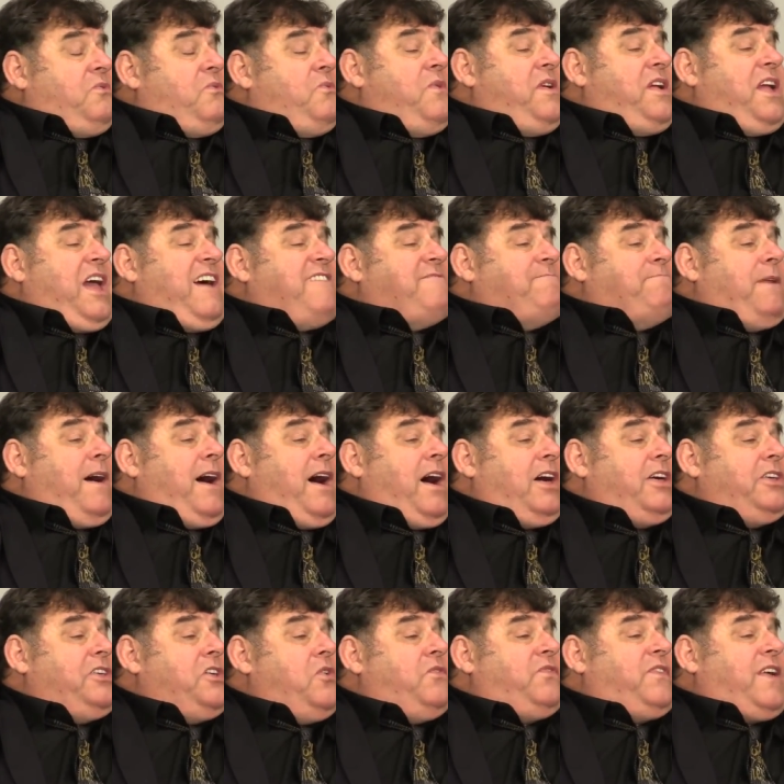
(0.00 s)
we got
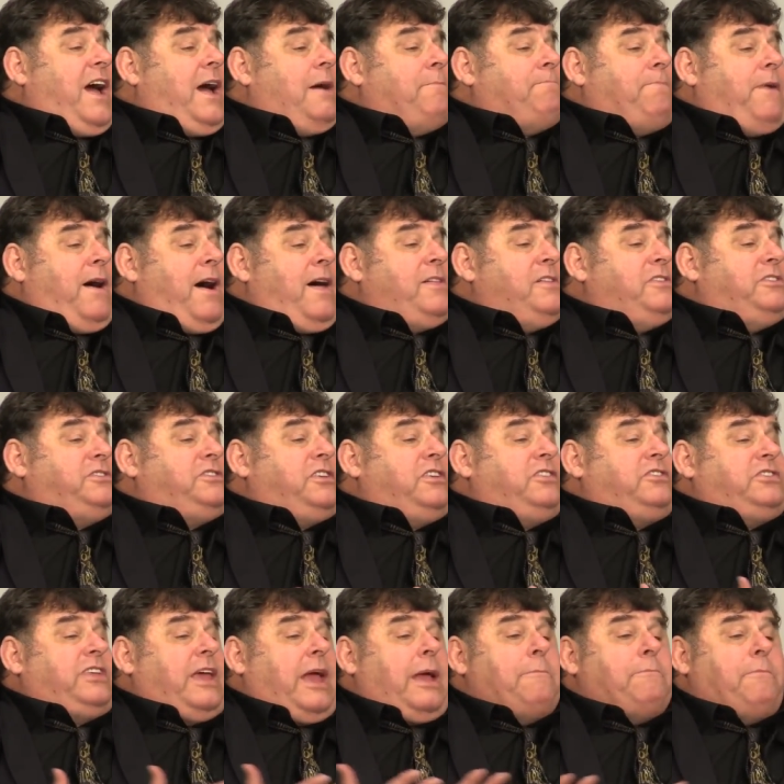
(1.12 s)
Baal, you've got Baal, it's the
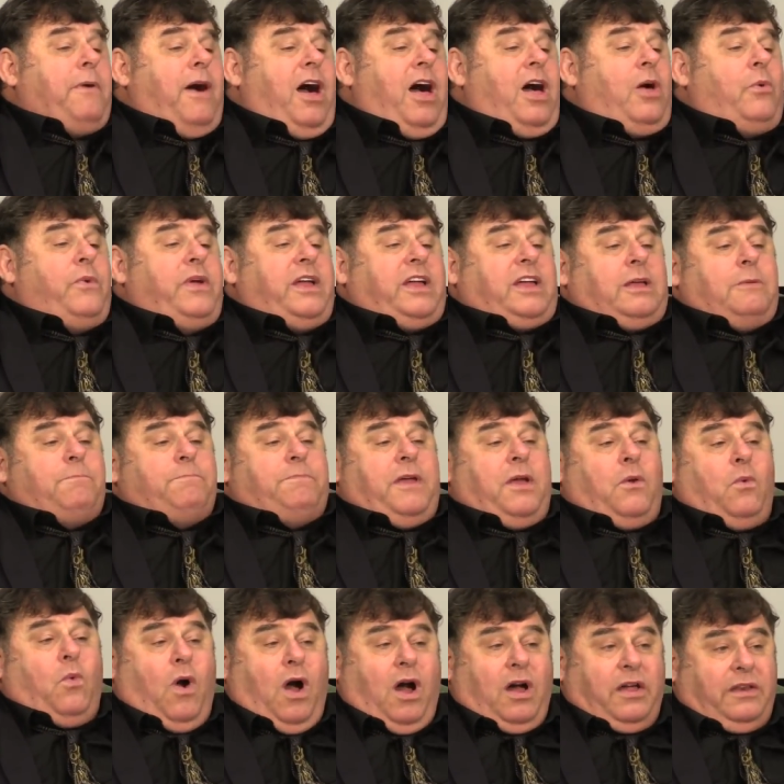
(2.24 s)
same Baal, we can be
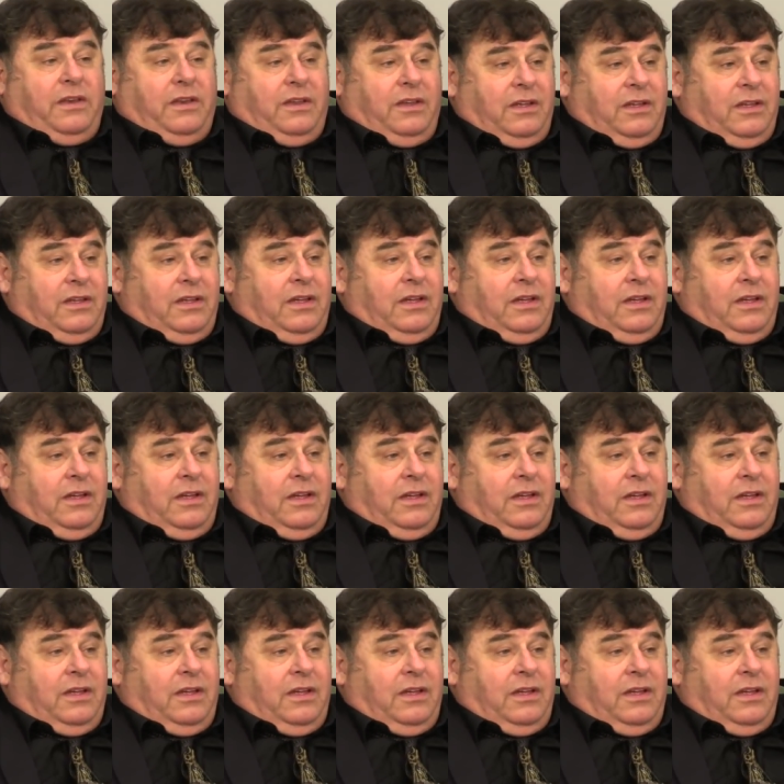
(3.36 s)
one.